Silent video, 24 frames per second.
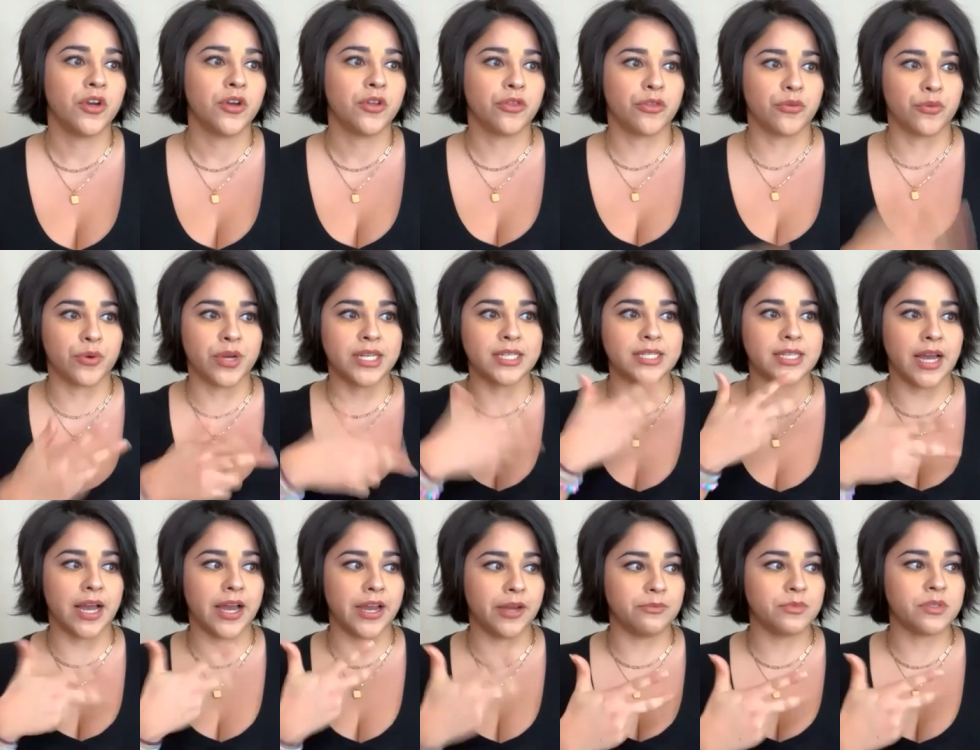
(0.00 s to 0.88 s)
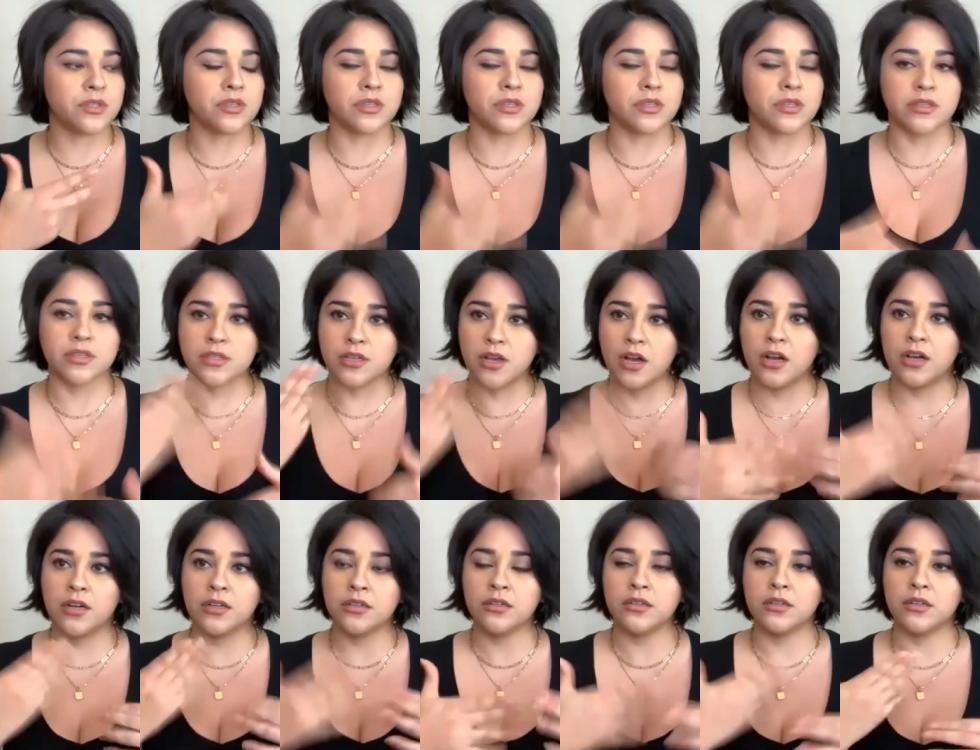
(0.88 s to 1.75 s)
three times the
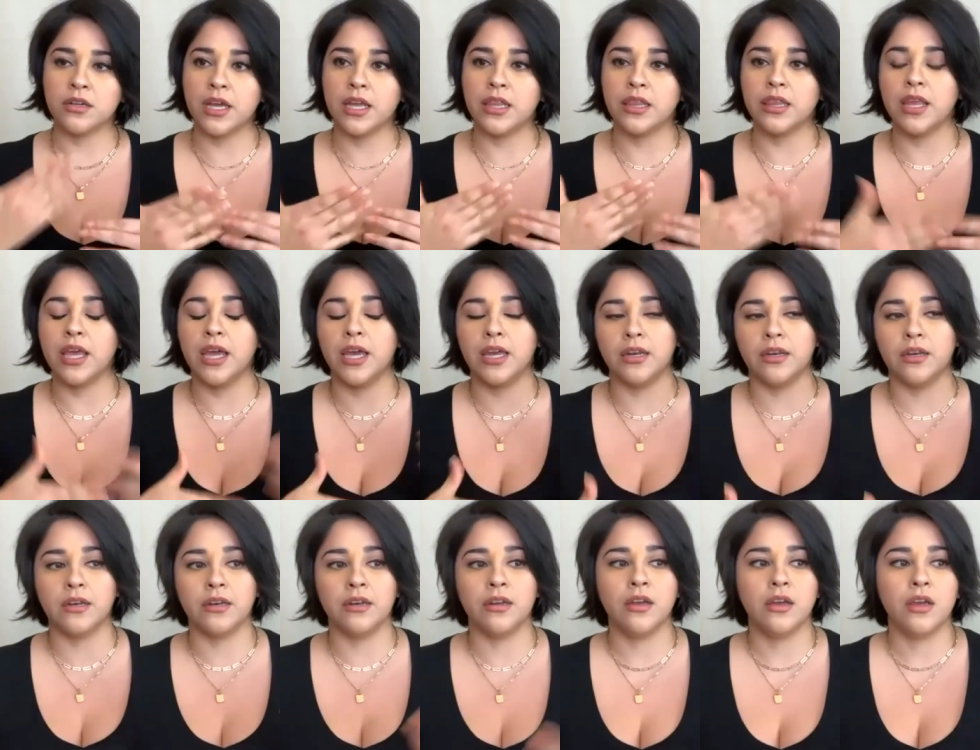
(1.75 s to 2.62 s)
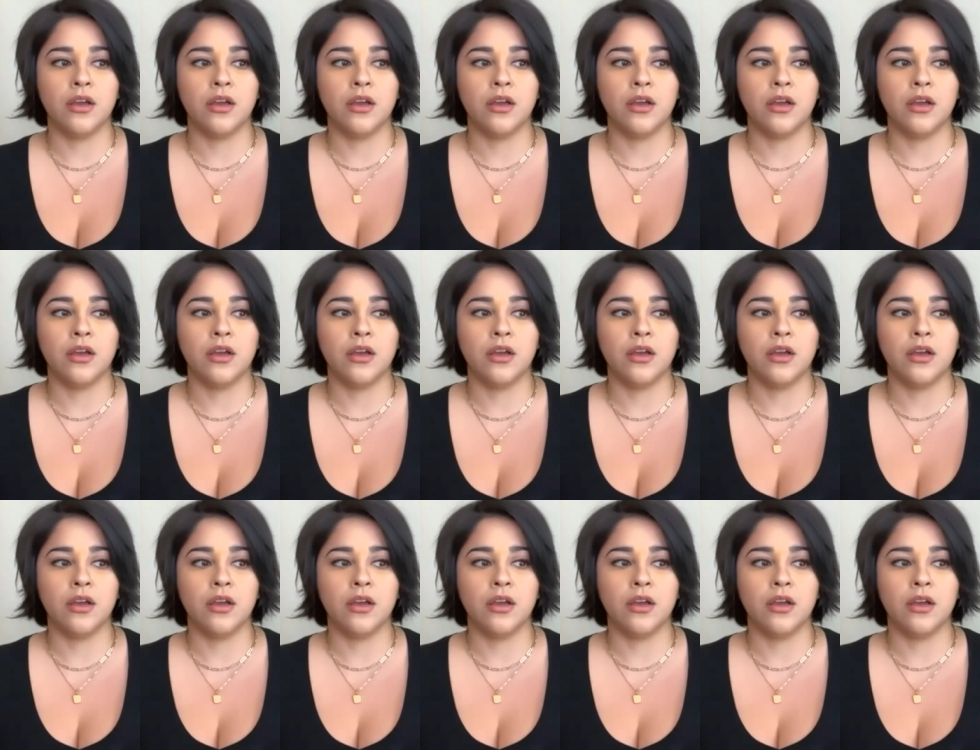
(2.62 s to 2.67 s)
song and then